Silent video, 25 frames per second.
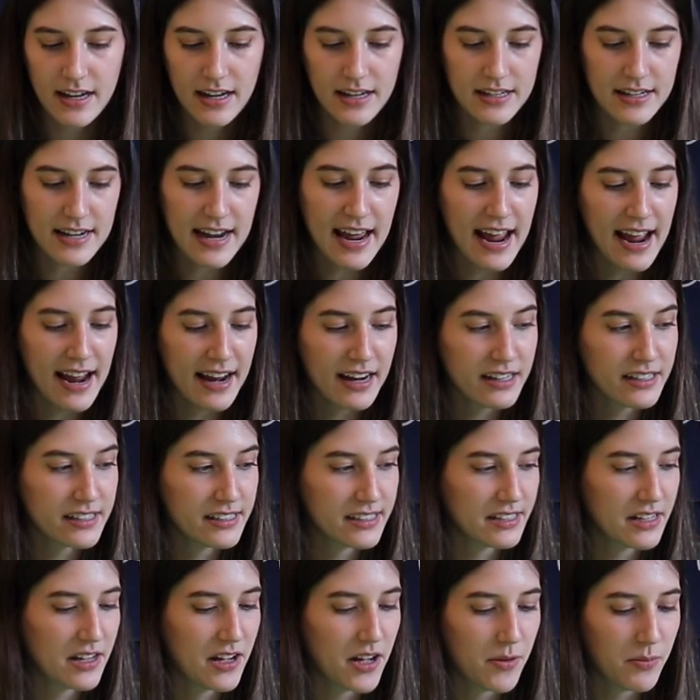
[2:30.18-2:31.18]

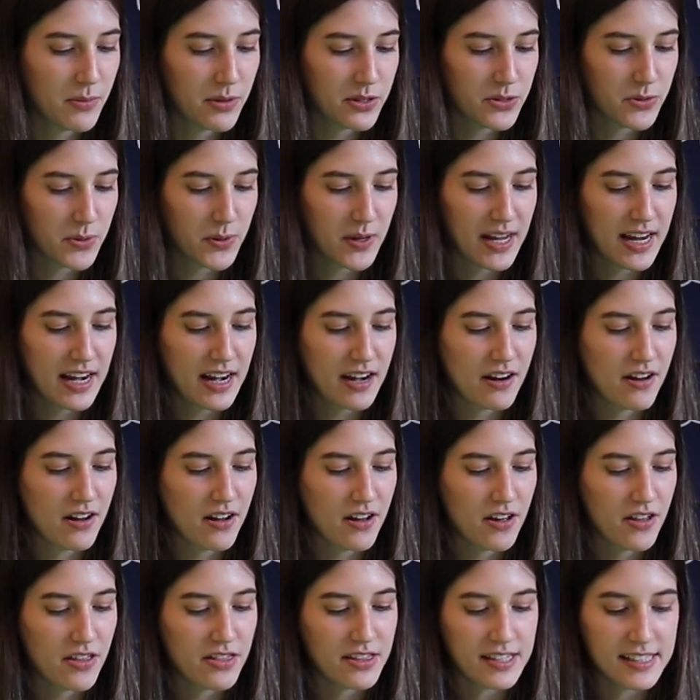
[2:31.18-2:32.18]
Next, between
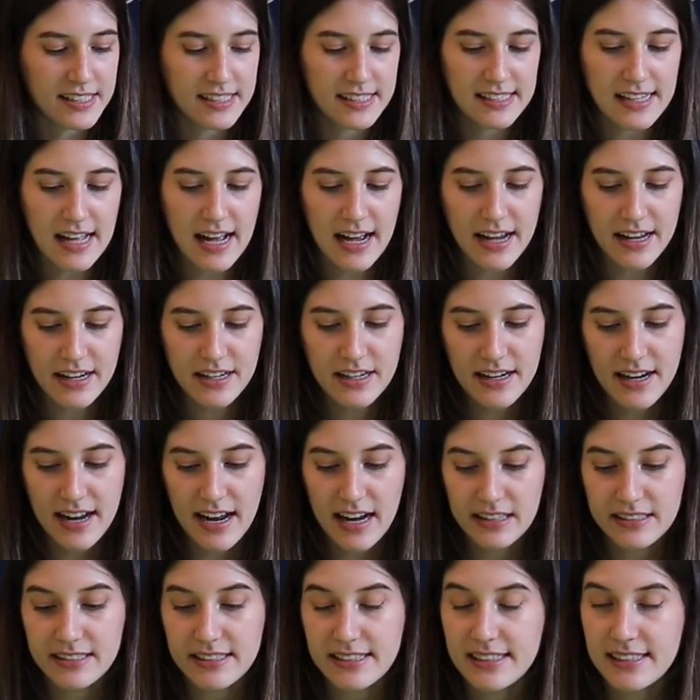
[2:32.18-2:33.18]
the sun
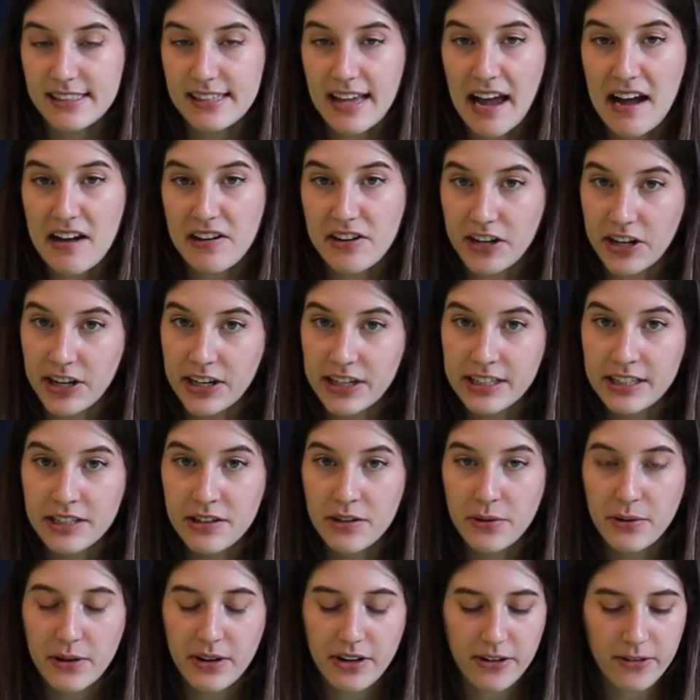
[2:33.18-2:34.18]
and Saturn,
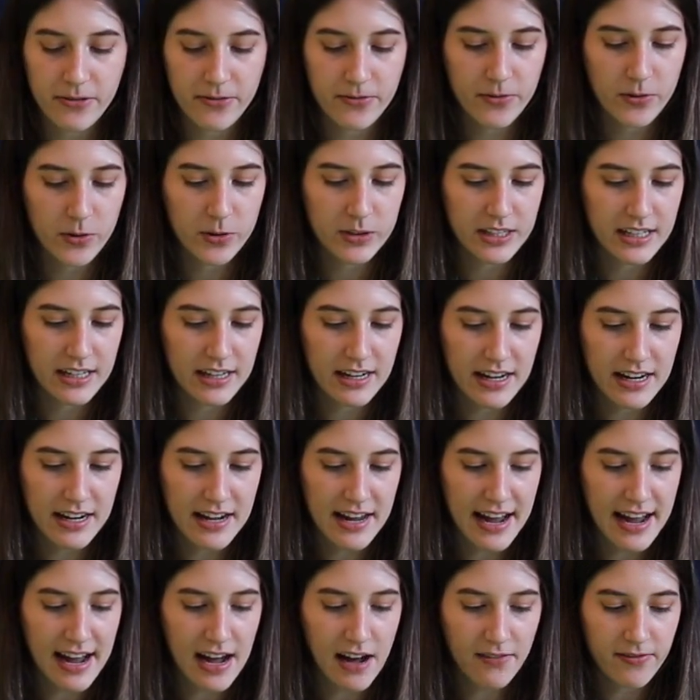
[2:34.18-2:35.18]
we're going to fold it in
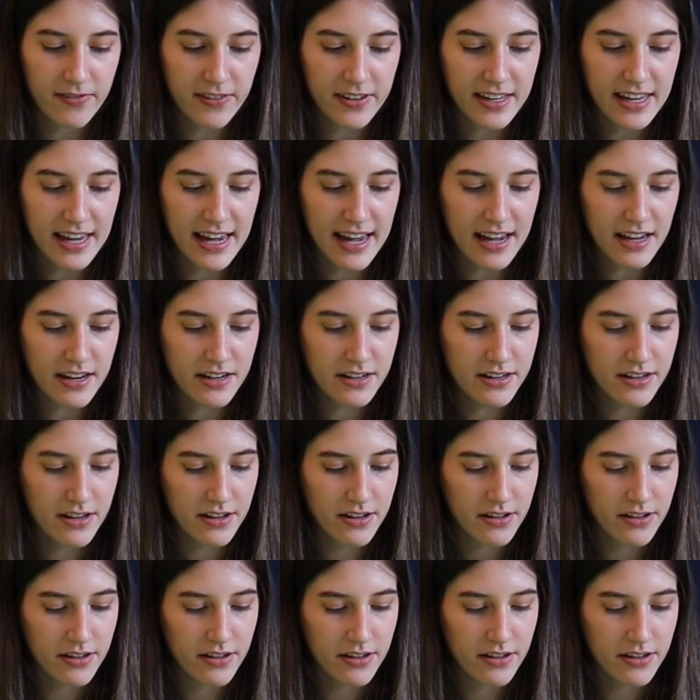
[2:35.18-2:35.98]
half again.